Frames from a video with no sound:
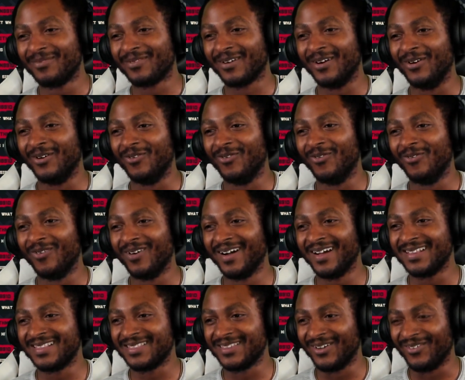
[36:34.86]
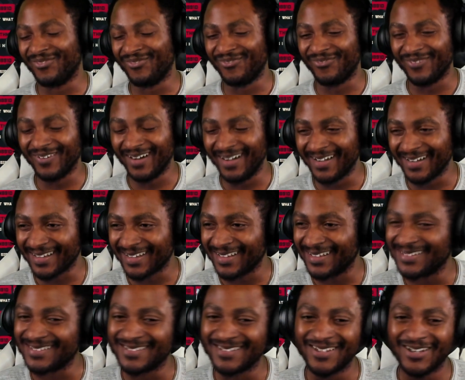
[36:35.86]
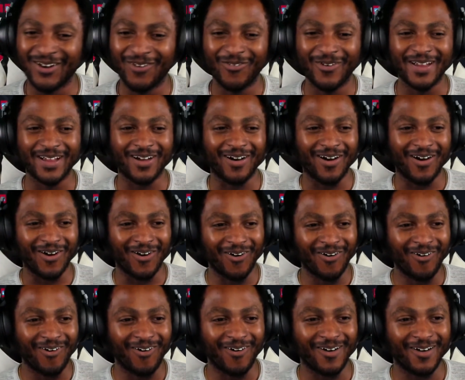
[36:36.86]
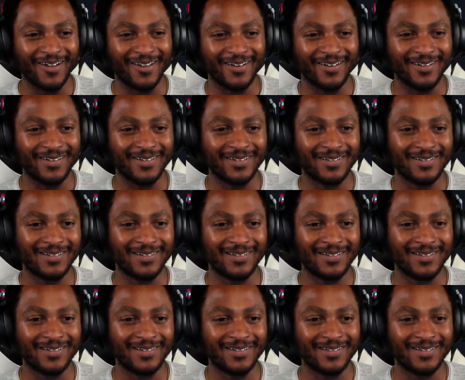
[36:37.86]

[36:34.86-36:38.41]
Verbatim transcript: Bro, what the fuck is going on?